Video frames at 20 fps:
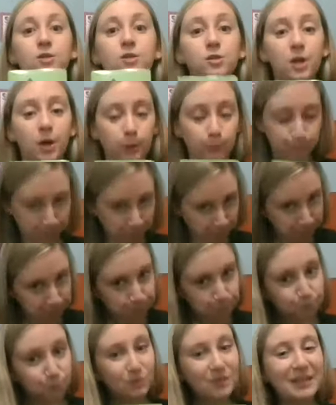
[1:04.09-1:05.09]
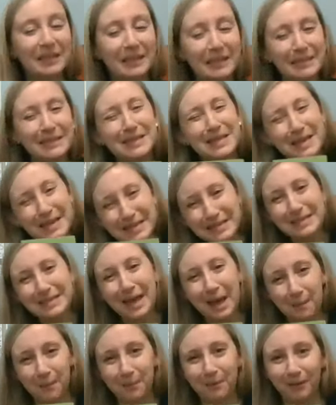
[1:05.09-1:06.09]
So he likes
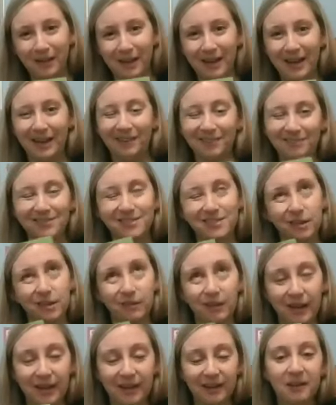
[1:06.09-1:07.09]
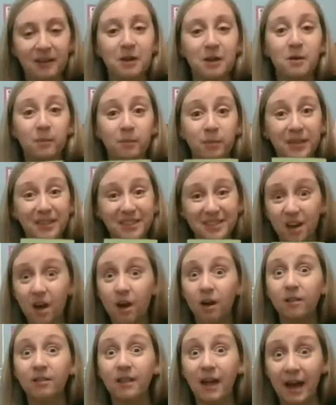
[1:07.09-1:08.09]
capital A, it's okay, but it's
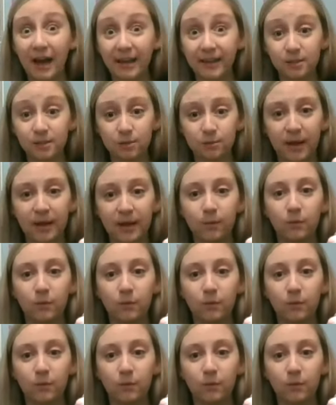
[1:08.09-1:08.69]
all lines, right?